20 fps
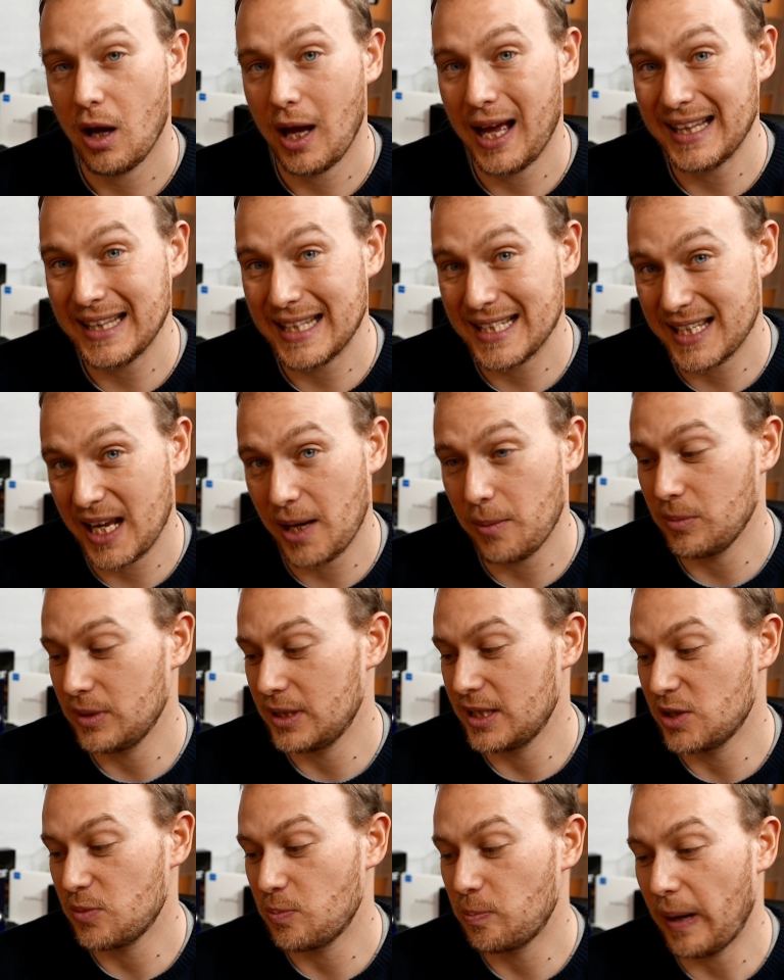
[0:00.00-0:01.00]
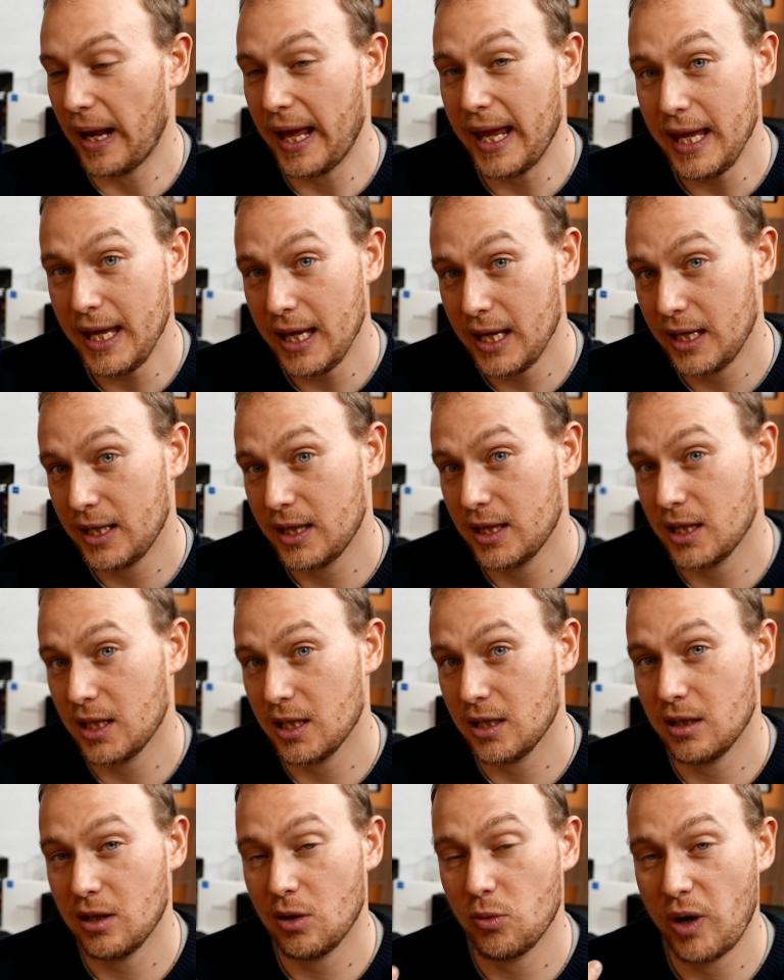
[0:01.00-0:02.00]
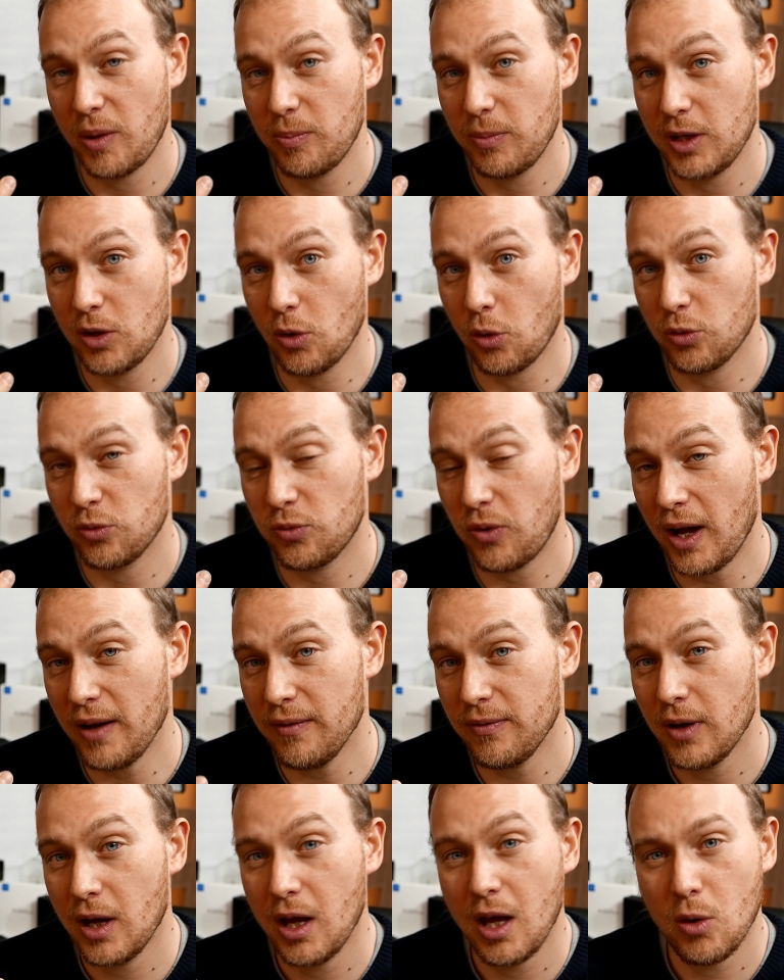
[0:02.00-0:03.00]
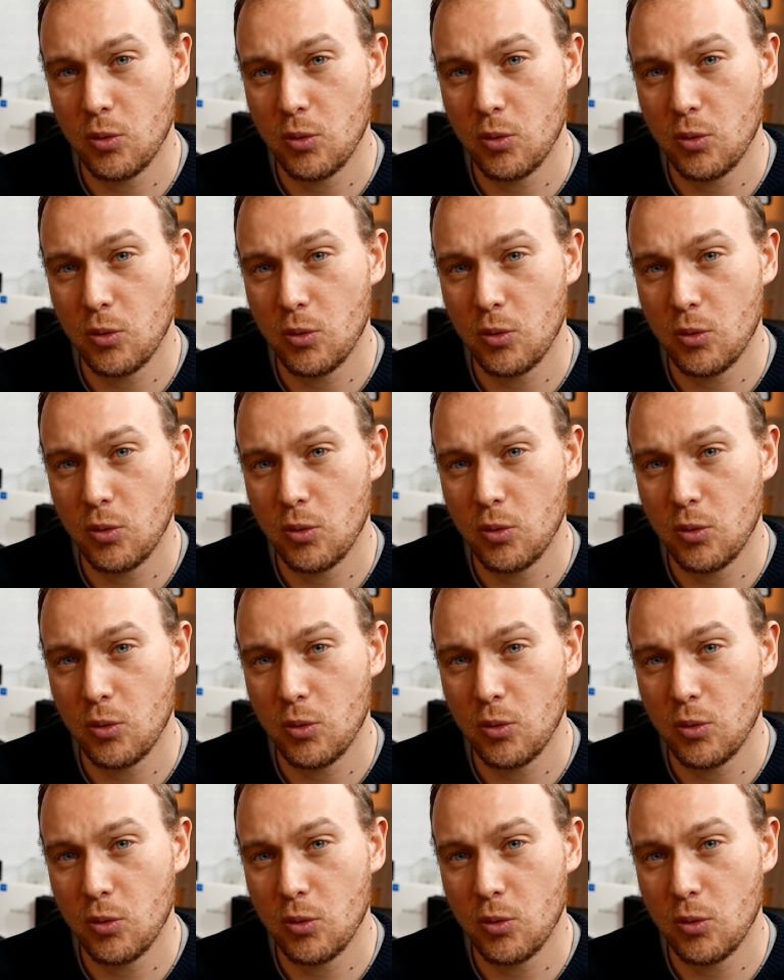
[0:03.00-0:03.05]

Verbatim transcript: and the same display in the Redmi Note 5,